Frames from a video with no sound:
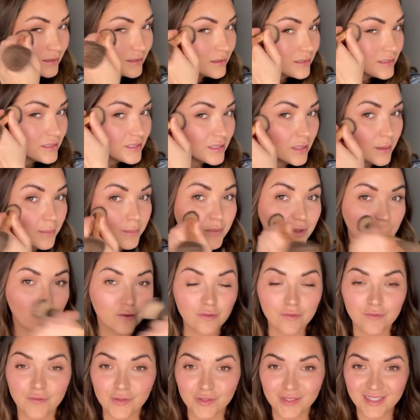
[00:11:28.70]
some
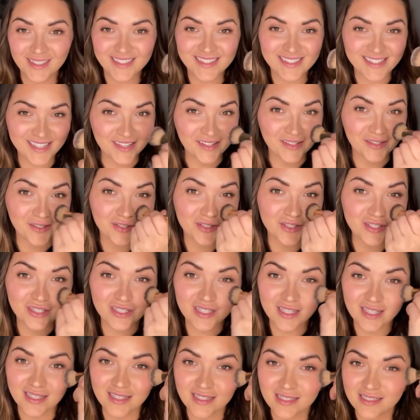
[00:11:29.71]
youthfulness in your
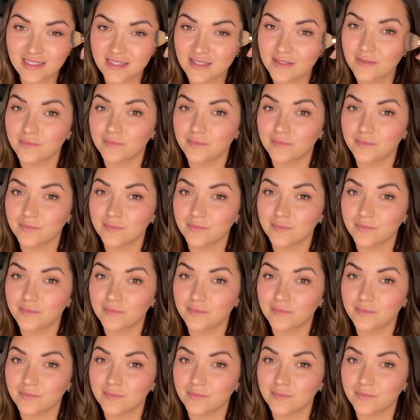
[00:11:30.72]
cheeks,